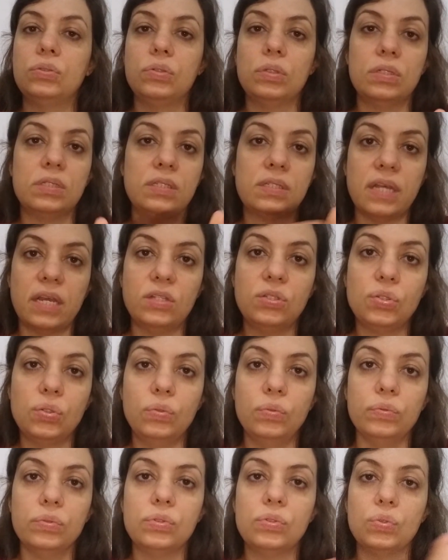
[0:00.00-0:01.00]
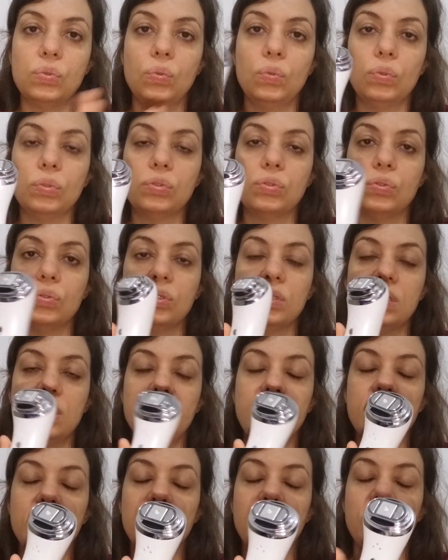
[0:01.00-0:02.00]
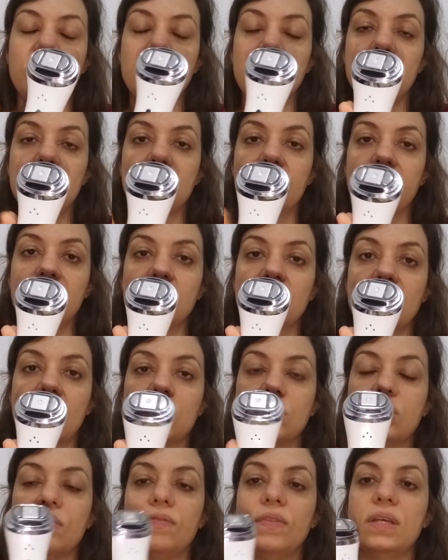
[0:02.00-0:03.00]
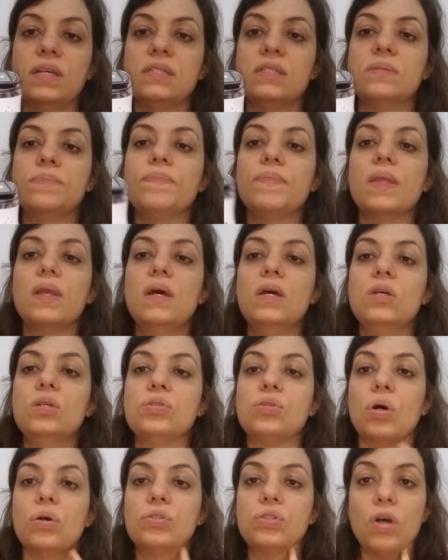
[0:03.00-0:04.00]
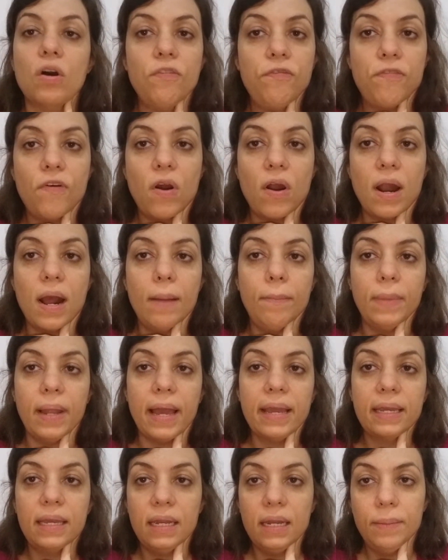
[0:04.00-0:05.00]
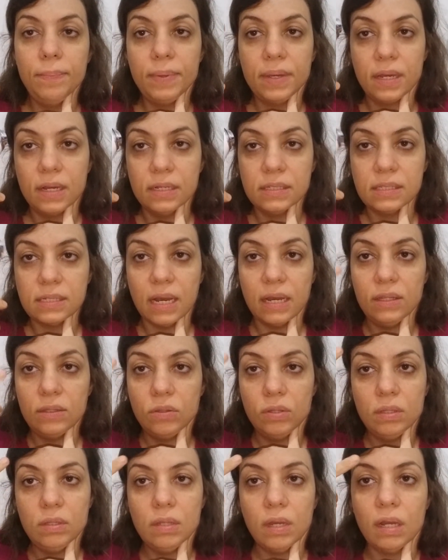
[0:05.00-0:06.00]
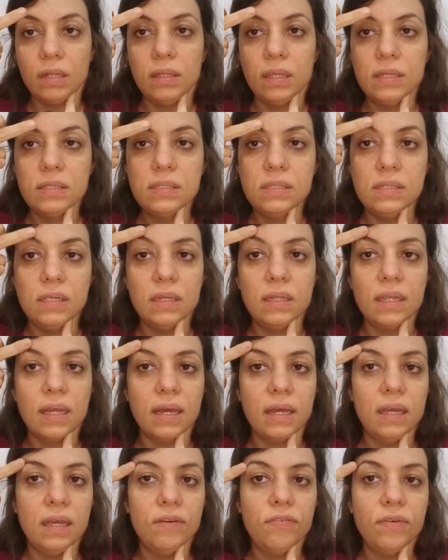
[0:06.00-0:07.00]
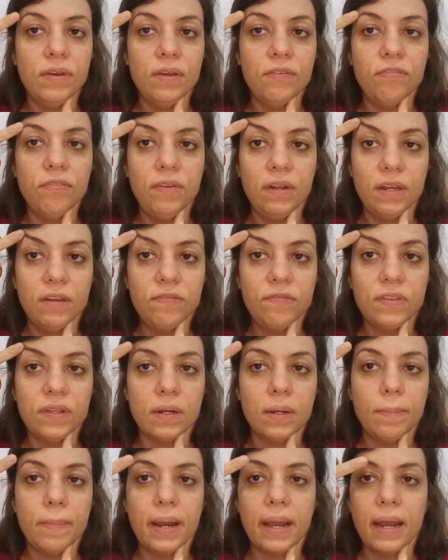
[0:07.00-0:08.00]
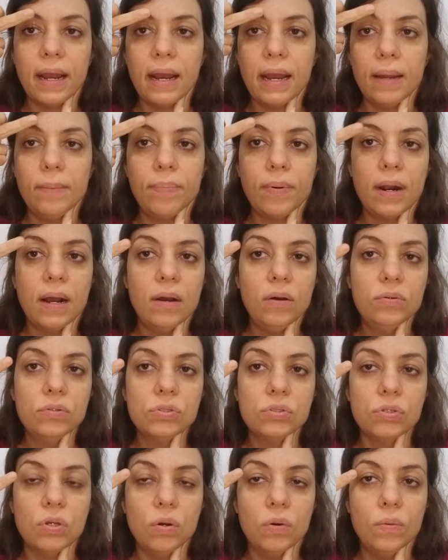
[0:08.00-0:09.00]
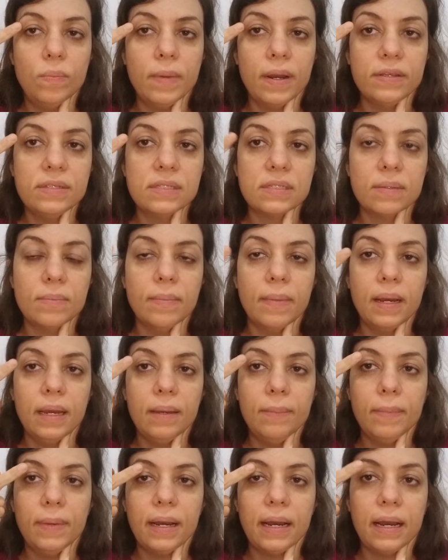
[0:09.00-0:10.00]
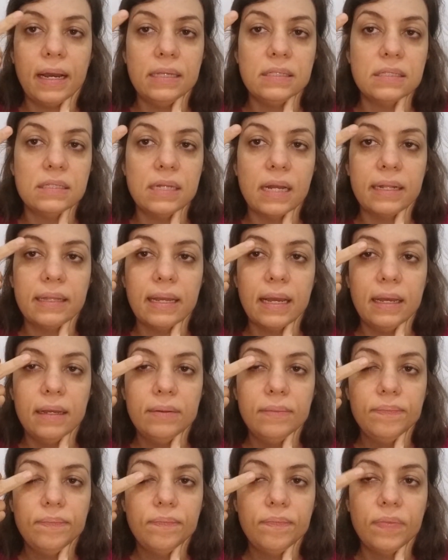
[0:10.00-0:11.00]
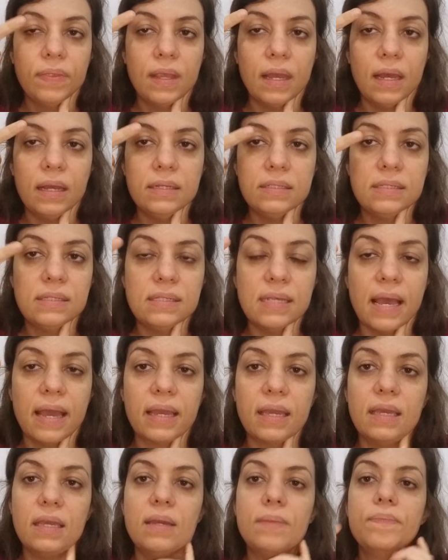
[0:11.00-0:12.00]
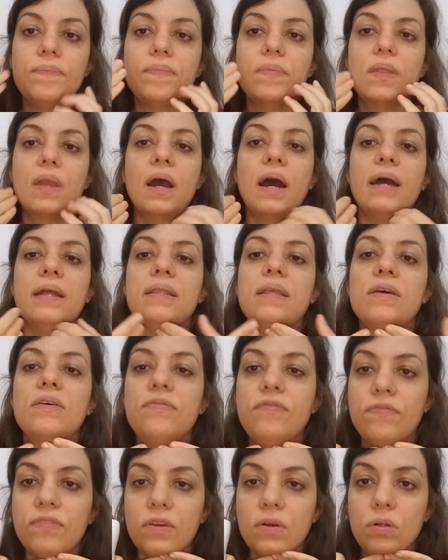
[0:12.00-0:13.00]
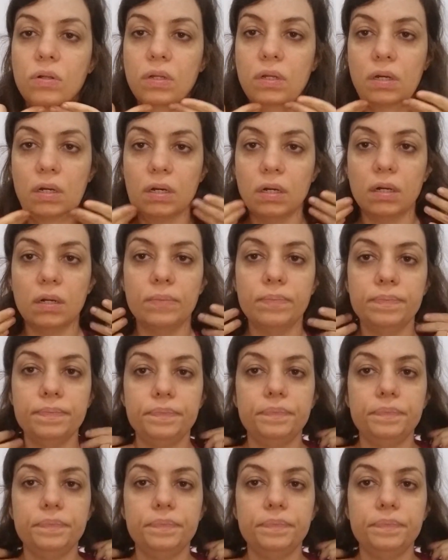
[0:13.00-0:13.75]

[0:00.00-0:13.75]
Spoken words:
stay tuned to see the results of this. So far I'm liking it because I did see that it lifted my eyebrow, so my eyes is not that saggy. I did feel I